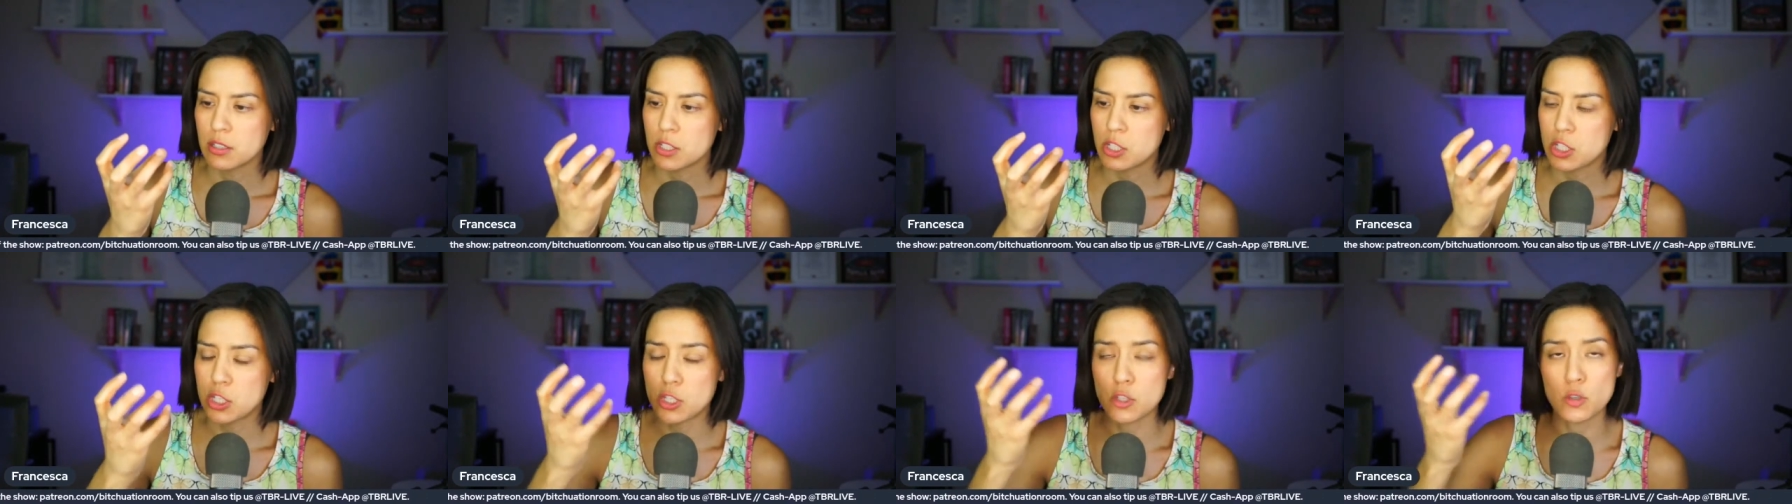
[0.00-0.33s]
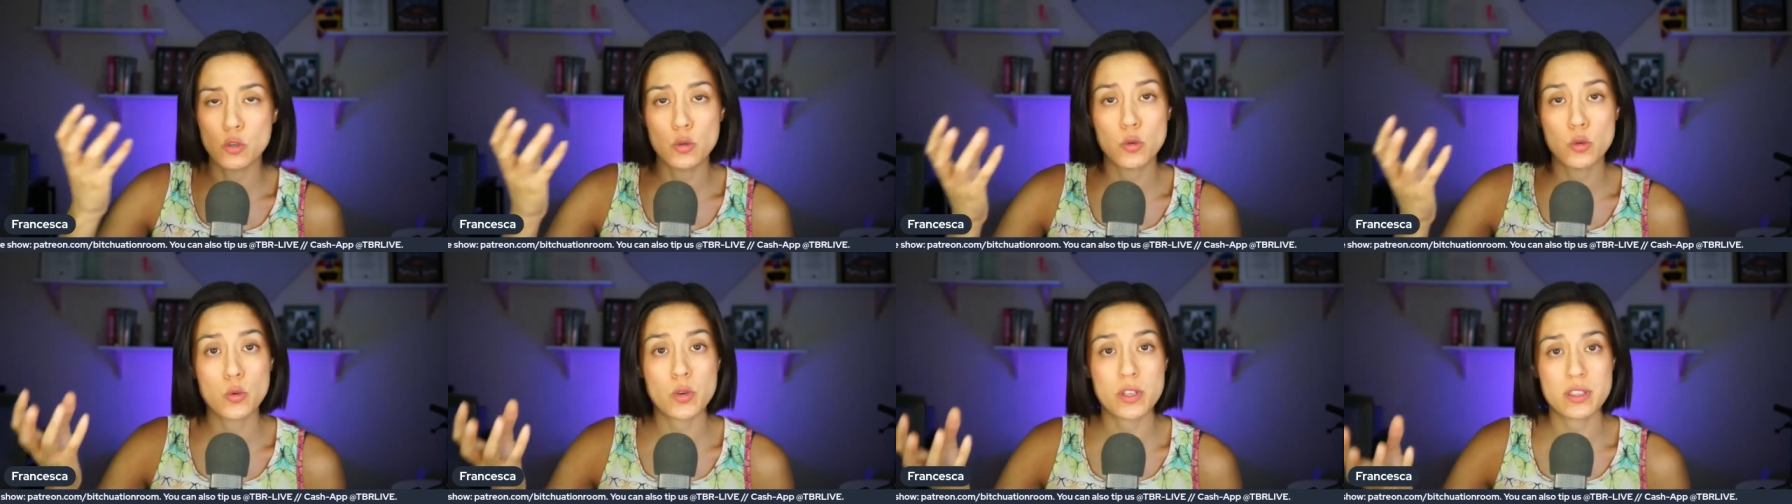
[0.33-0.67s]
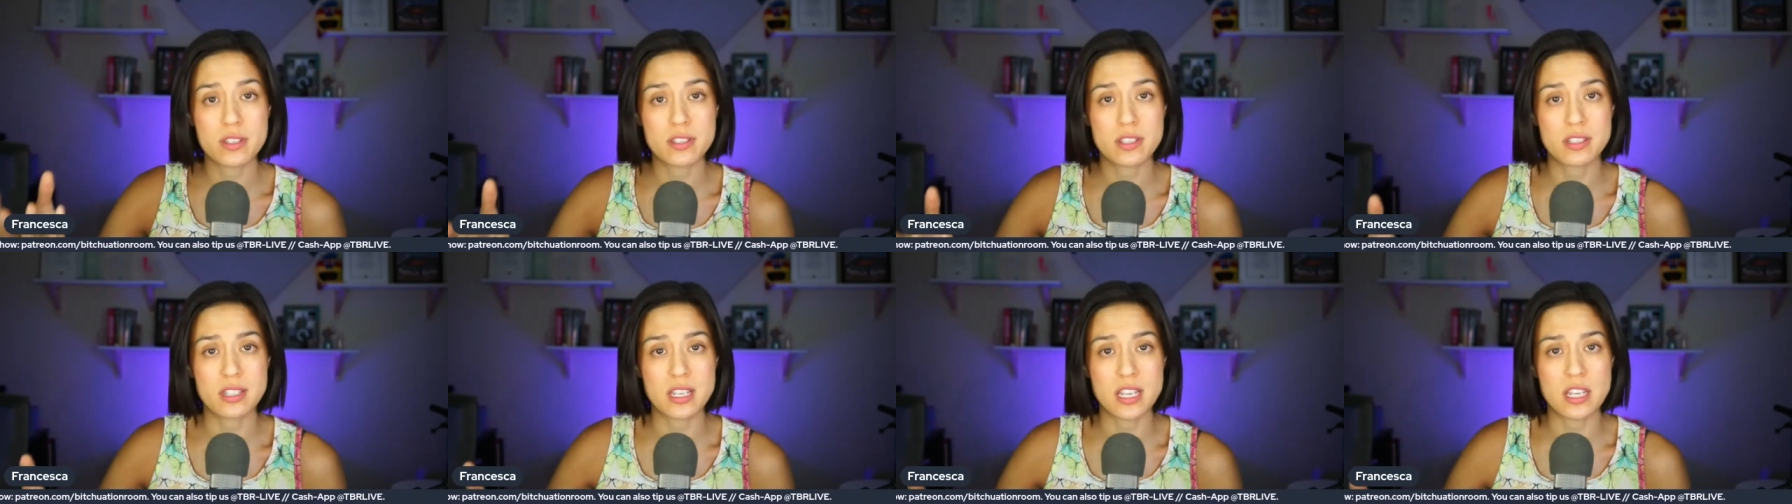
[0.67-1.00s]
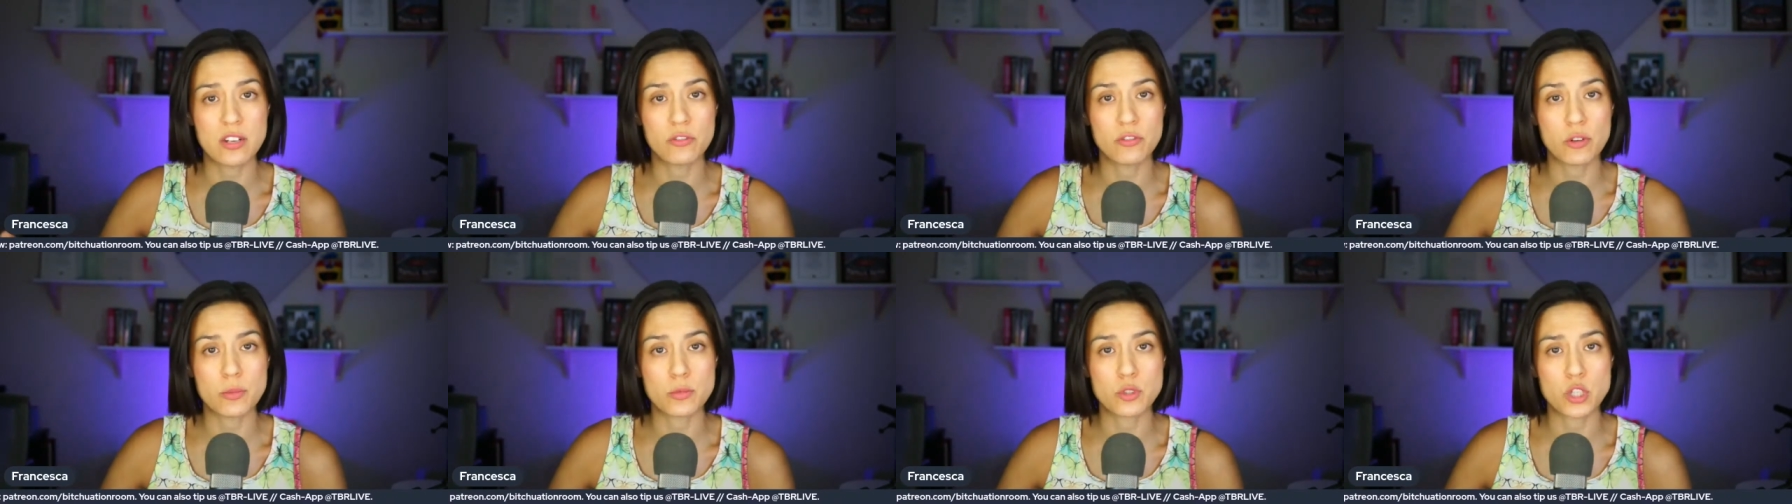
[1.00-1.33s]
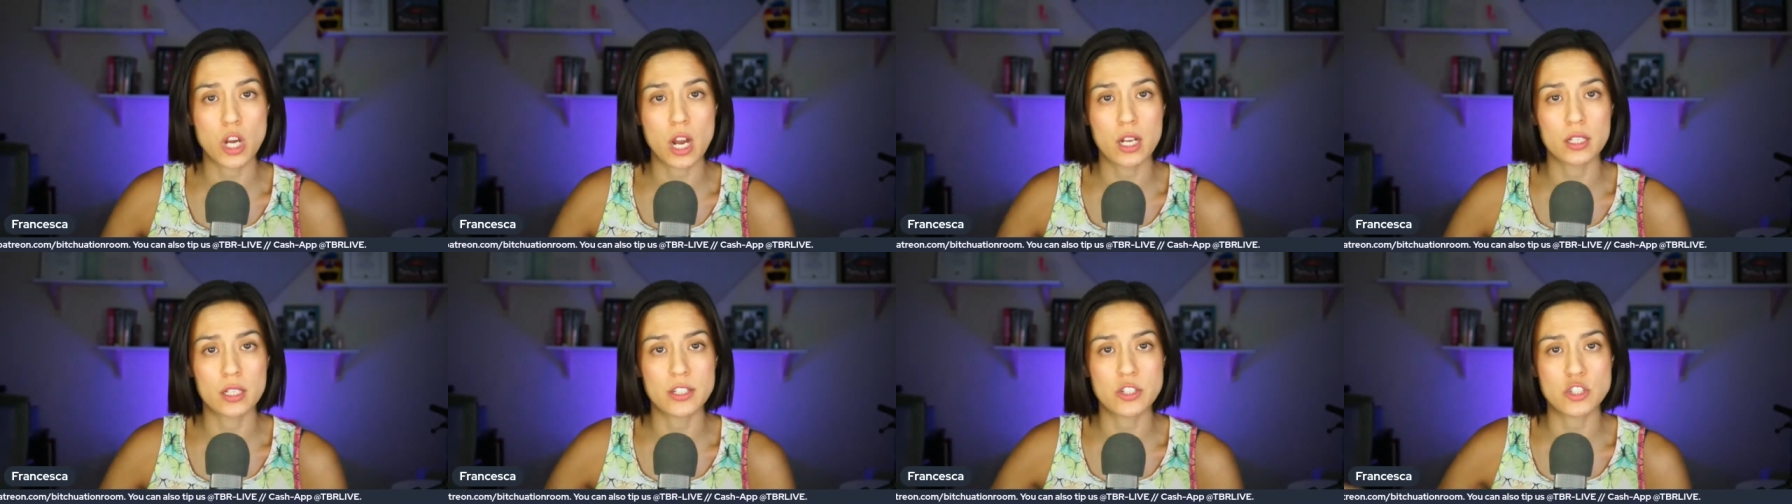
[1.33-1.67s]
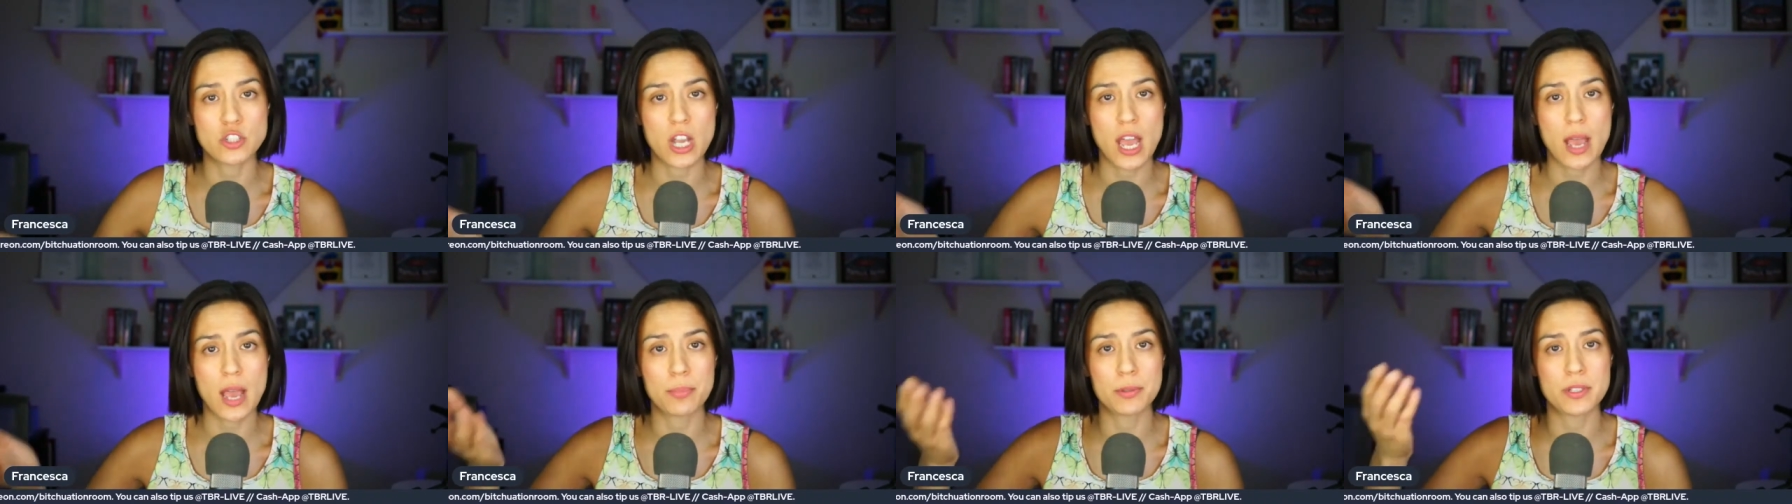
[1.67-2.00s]
cue the scene from Charlie
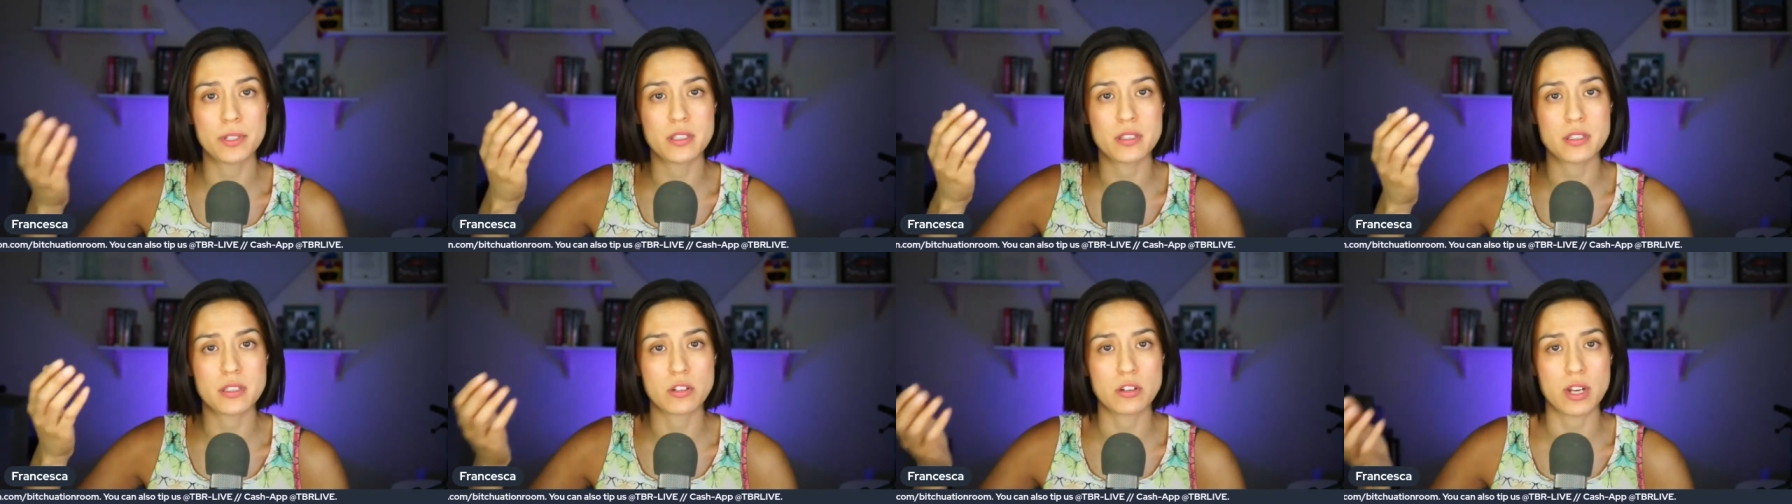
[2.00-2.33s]
Chaplin's